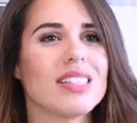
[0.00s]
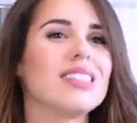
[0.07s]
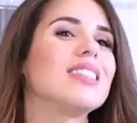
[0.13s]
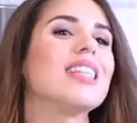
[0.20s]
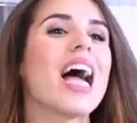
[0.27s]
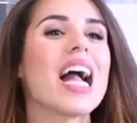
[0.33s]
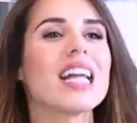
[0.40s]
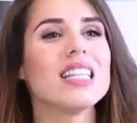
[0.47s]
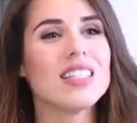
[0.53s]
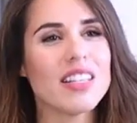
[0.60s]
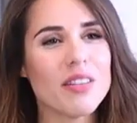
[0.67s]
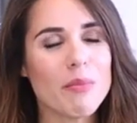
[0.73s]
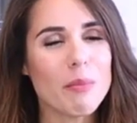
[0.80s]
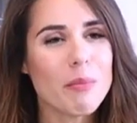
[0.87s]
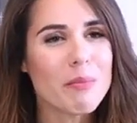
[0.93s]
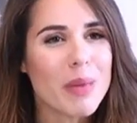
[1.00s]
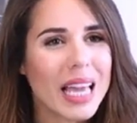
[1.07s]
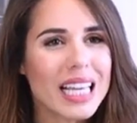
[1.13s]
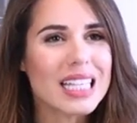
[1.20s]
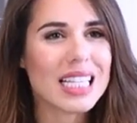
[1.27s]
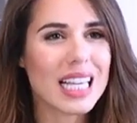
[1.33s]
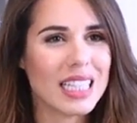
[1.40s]
Slack is an
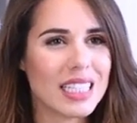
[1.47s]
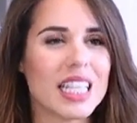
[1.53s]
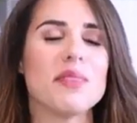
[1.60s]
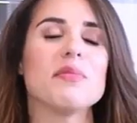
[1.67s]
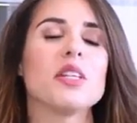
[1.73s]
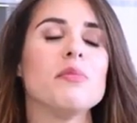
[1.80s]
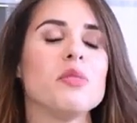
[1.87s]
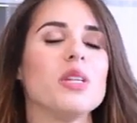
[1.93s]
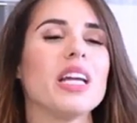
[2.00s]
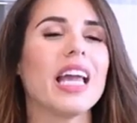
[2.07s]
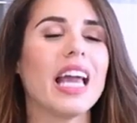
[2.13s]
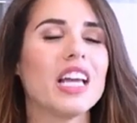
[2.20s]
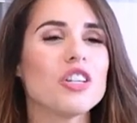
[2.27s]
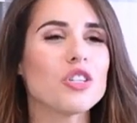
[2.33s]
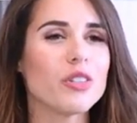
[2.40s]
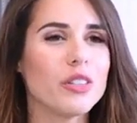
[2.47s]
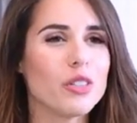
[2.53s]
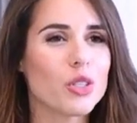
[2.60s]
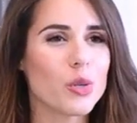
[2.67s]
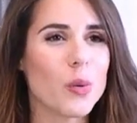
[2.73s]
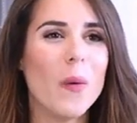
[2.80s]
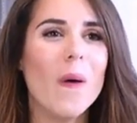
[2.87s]
amazing team
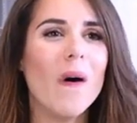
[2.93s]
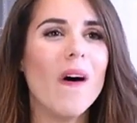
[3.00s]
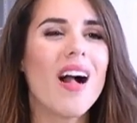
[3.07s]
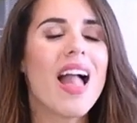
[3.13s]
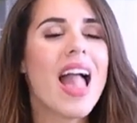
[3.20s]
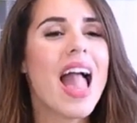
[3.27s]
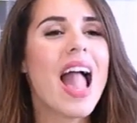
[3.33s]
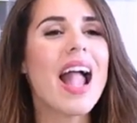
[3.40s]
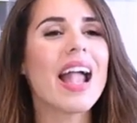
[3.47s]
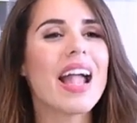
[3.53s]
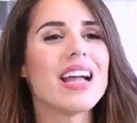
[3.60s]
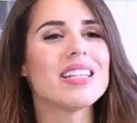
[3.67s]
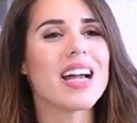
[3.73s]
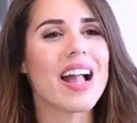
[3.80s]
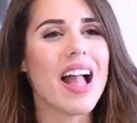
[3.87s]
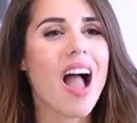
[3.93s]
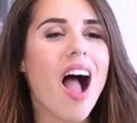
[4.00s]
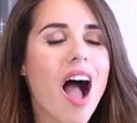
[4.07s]
communication tool and I